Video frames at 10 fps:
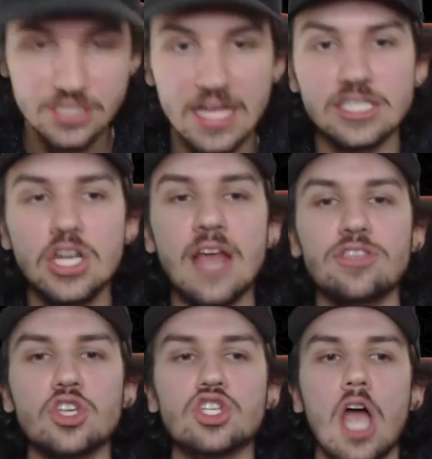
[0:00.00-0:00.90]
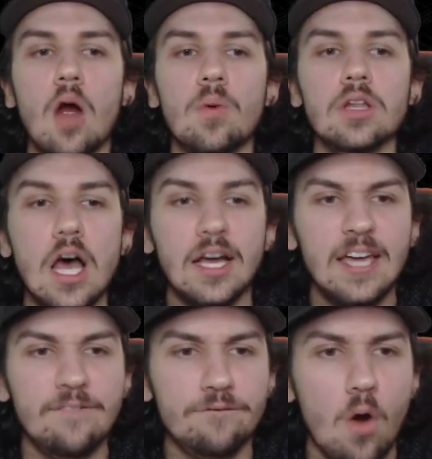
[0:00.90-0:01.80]
That's not the start we're
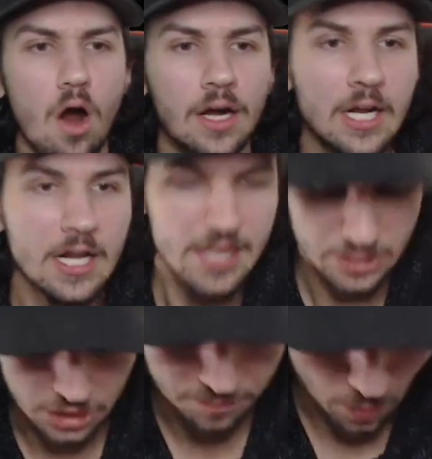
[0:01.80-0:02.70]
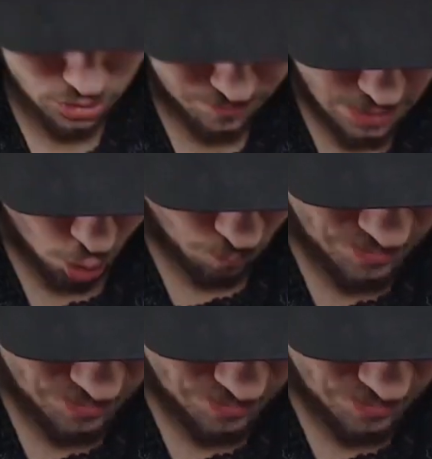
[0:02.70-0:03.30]
looking for. This is supposed to be OP